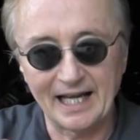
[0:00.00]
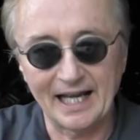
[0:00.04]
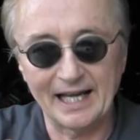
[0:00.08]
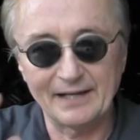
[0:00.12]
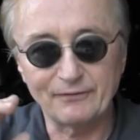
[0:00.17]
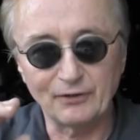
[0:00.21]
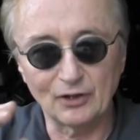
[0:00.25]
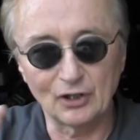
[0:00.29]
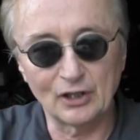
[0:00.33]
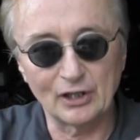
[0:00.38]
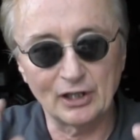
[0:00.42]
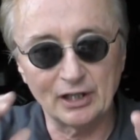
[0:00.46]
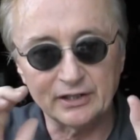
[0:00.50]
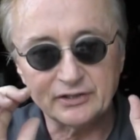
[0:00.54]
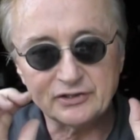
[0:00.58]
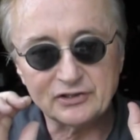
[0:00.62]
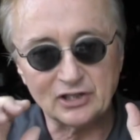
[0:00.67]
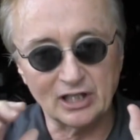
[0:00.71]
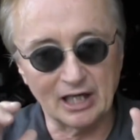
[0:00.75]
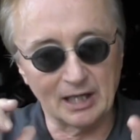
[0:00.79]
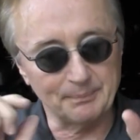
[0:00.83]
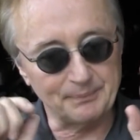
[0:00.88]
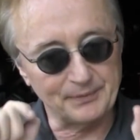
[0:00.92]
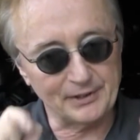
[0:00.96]
And I've learned
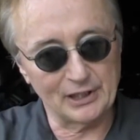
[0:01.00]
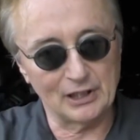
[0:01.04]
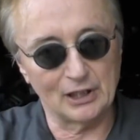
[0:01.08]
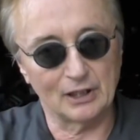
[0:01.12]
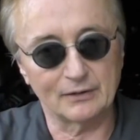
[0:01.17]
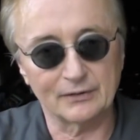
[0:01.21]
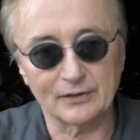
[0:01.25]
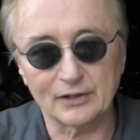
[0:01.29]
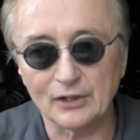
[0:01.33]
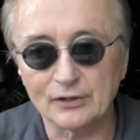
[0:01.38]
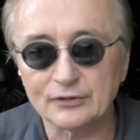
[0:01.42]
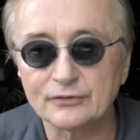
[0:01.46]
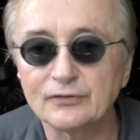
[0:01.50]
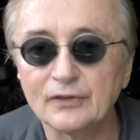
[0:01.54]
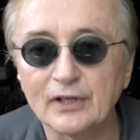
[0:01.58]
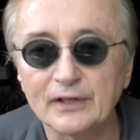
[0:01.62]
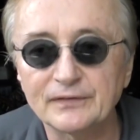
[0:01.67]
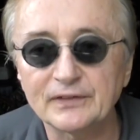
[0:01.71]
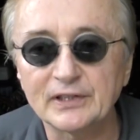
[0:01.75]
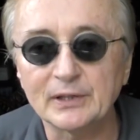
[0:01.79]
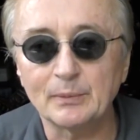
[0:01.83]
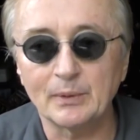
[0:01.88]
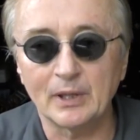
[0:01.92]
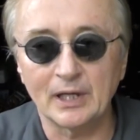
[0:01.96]
something over those
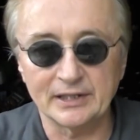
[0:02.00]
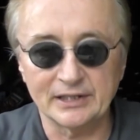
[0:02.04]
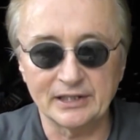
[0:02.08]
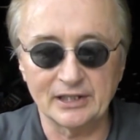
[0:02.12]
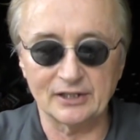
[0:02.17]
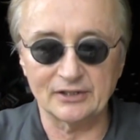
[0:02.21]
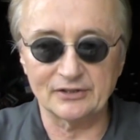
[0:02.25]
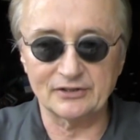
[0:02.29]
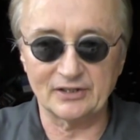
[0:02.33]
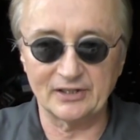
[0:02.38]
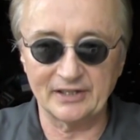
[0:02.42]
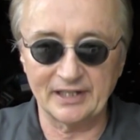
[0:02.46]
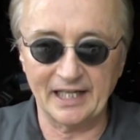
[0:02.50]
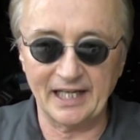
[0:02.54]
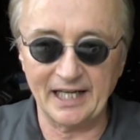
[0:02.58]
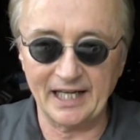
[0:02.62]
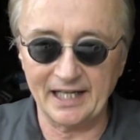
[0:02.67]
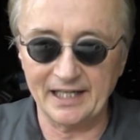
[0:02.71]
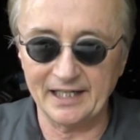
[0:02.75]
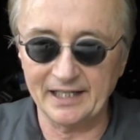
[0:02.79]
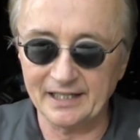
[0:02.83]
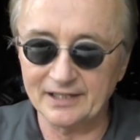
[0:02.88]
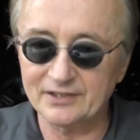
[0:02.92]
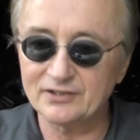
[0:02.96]
51 years, and
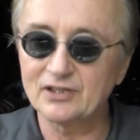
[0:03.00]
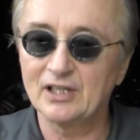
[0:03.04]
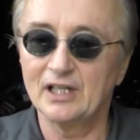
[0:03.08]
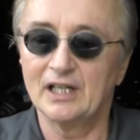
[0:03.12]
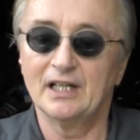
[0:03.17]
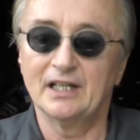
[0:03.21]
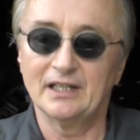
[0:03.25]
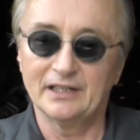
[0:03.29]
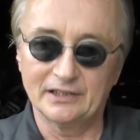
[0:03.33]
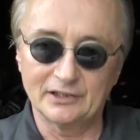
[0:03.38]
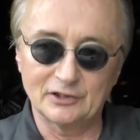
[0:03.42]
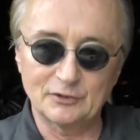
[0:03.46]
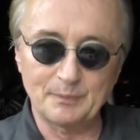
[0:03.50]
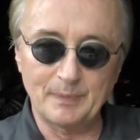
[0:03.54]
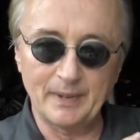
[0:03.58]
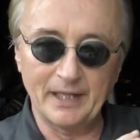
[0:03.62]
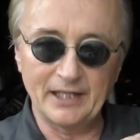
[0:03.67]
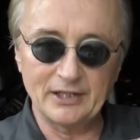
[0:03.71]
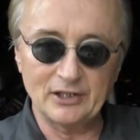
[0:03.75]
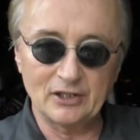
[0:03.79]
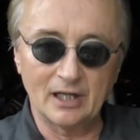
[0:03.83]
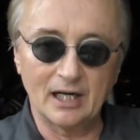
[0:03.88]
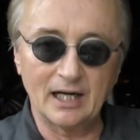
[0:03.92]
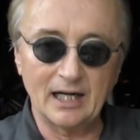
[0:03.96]
that is you
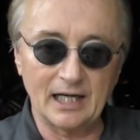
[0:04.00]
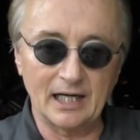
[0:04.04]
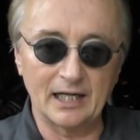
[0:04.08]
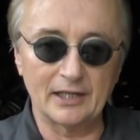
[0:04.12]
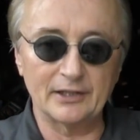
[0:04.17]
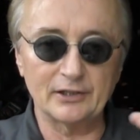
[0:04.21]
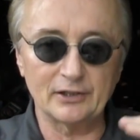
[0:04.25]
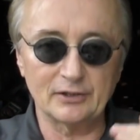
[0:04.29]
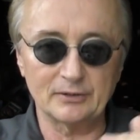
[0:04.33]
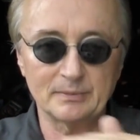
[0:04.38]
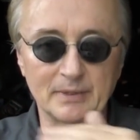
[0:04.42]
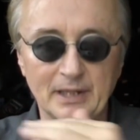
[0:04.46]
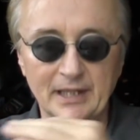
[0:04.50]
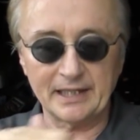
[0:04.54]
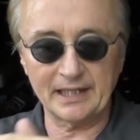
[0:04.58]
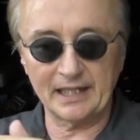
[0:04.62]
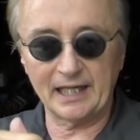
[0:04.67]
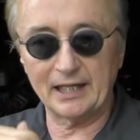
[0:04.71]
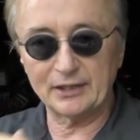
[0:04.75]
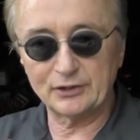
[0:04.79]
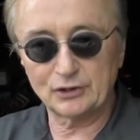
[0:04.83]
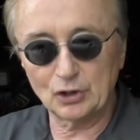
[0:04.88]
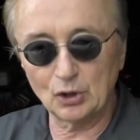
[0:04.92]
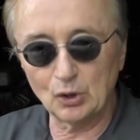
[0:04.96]
spend your hard-earned
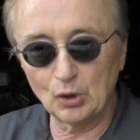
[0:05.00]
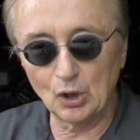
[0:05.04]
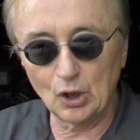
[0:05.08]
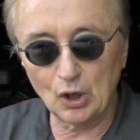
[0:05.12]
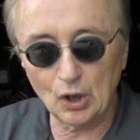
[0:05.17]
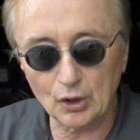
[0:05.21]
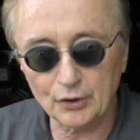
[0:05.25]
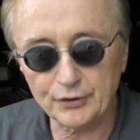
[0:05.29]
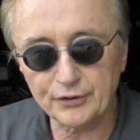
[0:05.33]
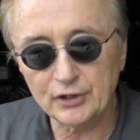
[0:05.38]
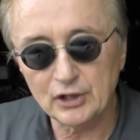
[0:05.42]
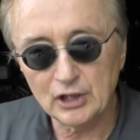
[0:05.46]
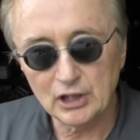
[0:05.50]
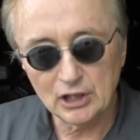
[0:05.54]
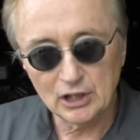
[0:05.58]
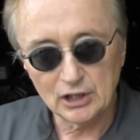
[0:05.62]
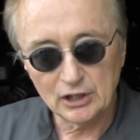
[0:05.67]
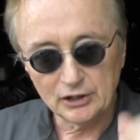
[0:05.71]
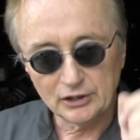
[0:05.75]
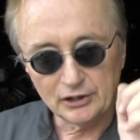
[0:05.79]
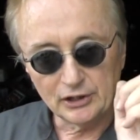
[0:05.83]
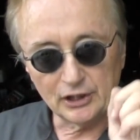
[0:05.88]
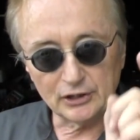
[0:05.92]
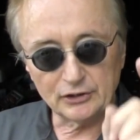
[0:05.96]
money on tools,
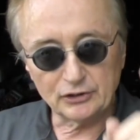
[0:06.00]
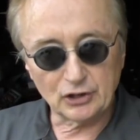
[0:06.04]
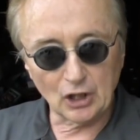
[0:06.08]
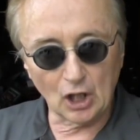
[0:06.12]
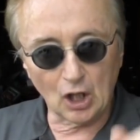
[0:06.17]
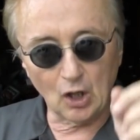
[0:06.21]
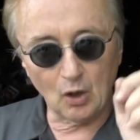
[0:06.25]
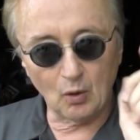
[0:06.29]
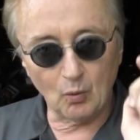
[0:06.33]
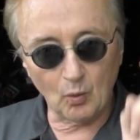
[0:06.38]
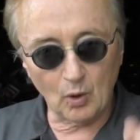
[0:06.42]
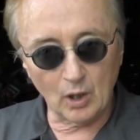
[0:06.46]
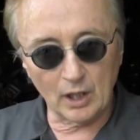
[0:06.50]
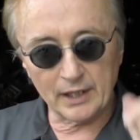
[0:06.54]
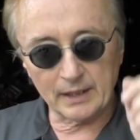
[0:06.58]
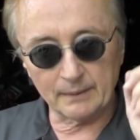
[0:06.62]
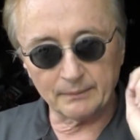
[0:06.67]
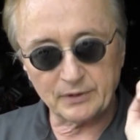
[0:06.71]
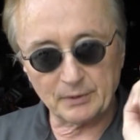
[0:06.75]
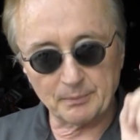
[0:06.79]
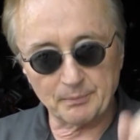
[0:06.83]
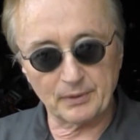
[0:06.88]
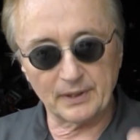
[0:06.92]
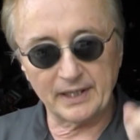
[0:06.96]
you don't want
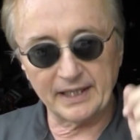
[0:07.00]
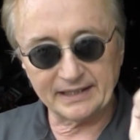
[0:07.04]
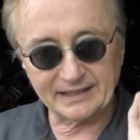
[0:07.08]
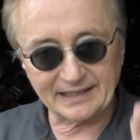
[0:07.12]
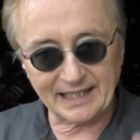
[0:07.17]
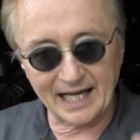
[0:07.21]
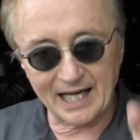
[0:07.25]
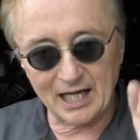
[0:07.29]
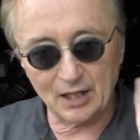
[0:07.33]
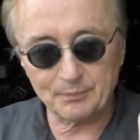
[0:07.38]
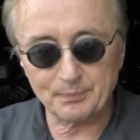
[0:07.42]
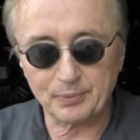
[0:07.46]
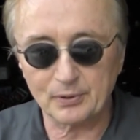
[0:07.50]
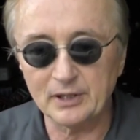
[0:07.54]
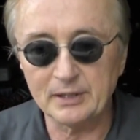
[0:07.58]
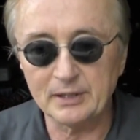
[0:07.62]
them to break down